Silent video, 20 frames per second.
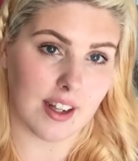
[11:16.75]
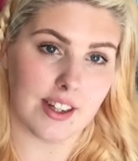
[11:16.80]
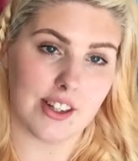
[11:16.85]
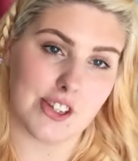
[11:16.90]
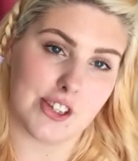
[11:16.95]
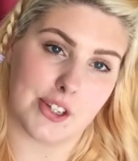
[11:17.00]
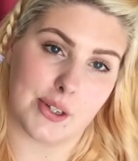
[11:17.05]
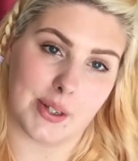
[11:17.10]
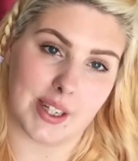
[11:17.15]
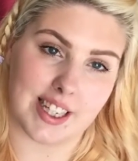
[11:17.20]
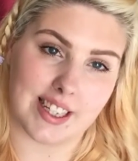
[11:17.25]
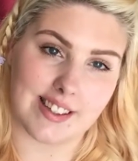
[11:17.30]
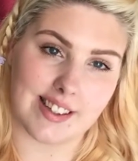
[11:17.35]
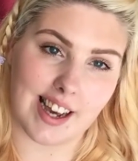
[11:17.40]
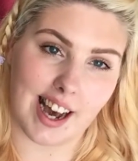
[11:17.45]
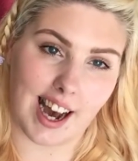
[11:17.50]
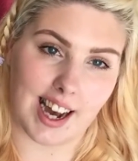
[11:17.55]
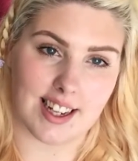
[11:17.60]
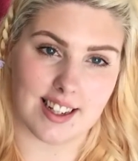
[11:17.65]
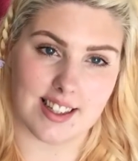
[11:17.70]
So it is
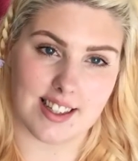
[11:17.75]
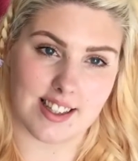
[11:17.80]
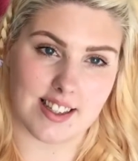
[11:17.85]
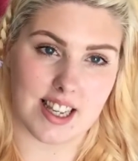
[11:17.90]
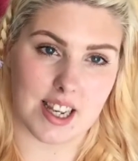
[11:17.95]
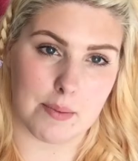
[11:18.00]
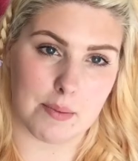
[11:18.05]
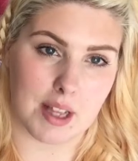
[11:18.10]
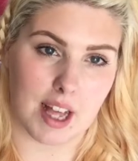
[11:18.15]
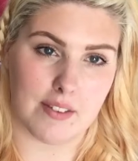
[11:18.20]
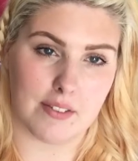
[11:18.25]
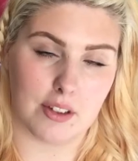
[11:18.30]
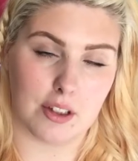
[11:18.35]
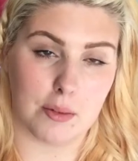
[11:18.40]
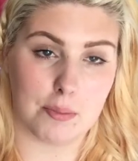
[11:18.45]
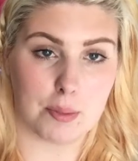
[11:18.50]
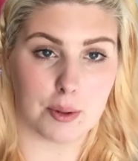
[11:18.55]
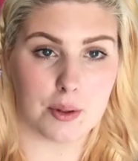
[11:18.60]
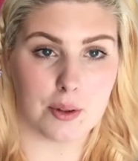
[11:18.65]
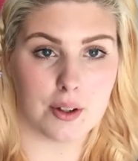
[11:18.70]
kind of the same
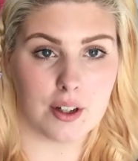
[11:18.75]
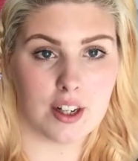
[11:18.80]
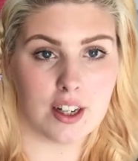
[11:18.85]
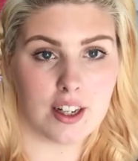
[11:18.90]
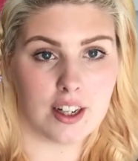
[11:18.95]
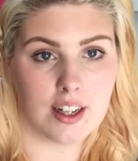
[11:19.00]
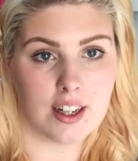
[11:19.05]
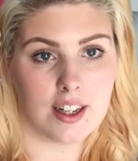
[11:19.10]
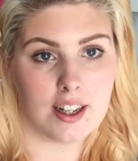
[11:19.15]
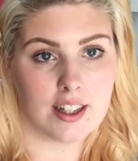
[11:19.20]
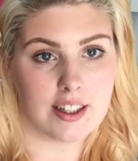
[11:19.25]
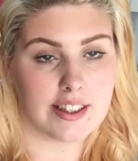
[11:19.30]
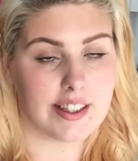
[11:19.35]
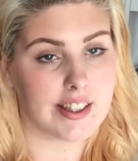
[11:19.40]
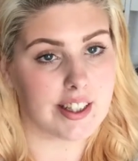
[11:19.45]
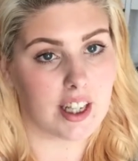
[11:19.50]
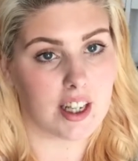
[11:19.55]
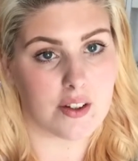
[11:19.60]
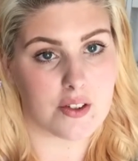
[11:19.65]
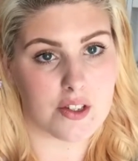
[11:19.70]
level, but,
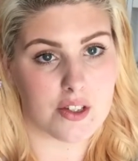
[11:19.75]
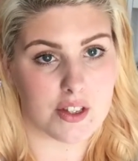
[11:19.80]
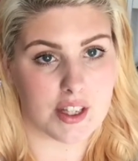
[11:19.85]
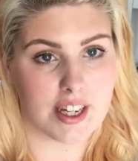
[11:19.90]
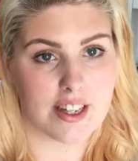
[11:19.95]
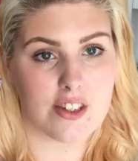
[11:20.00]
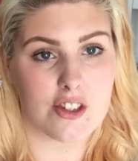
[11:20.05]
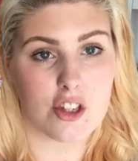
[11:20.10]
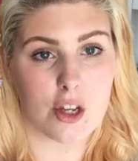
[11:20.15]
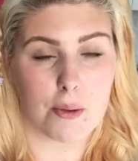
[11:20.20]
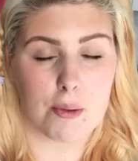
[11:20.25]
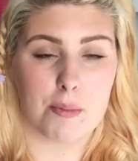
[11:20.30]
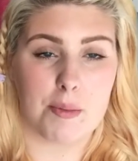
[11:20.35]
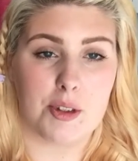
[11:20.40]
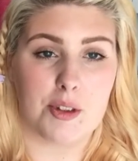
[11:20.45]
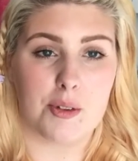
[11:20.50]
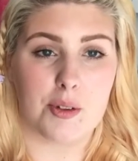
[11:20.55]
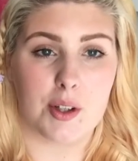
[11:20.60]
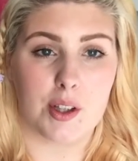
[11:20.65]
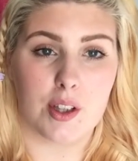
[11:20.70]
you know, so that stopped me
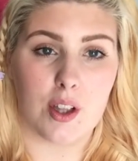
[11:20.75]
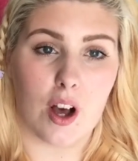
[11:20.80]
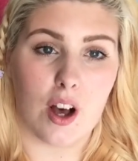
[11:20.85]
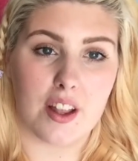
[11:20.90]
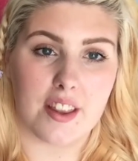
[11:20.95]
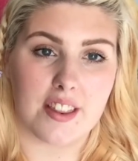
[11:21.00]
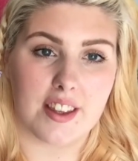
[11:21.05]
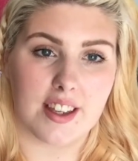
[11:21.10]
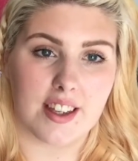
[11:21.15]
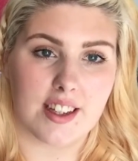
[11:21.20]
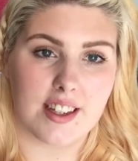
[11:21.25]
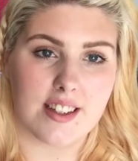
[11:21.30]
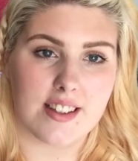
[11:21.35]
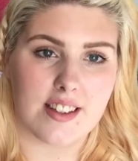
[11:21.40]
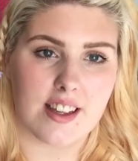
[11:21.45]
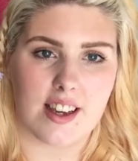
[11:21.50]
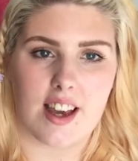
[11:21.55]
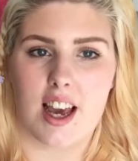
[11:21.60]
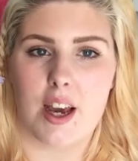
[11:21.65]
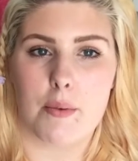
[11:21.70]
doing a lot of things.
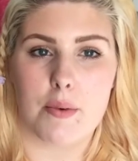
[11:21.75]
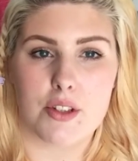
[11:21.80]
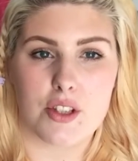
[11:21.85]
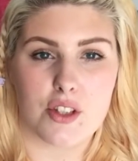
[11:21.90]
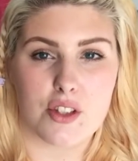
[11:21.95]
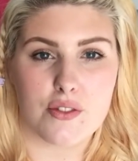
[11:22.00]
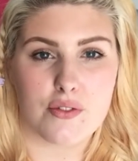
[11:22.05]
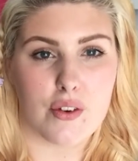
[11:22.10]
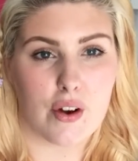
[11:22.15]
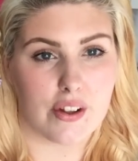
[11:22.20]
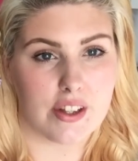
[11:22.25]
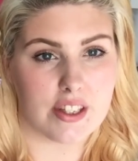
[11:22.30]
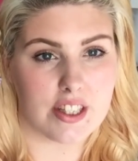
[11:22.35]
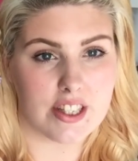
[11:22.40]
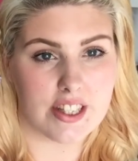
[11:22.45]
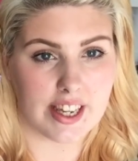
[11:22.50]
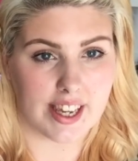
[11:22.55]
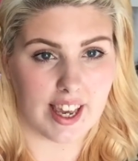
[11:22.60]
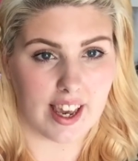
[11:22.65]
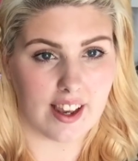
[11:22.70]
Like, I wanted to
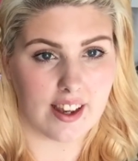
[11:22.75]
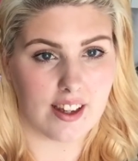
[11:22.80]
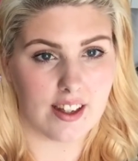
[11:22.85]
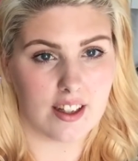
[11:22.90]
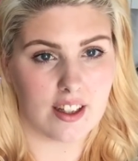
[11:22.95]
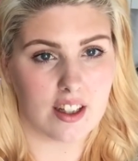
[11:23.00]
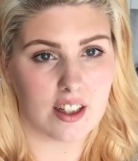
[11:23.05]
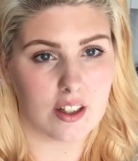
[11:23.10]
volunteer.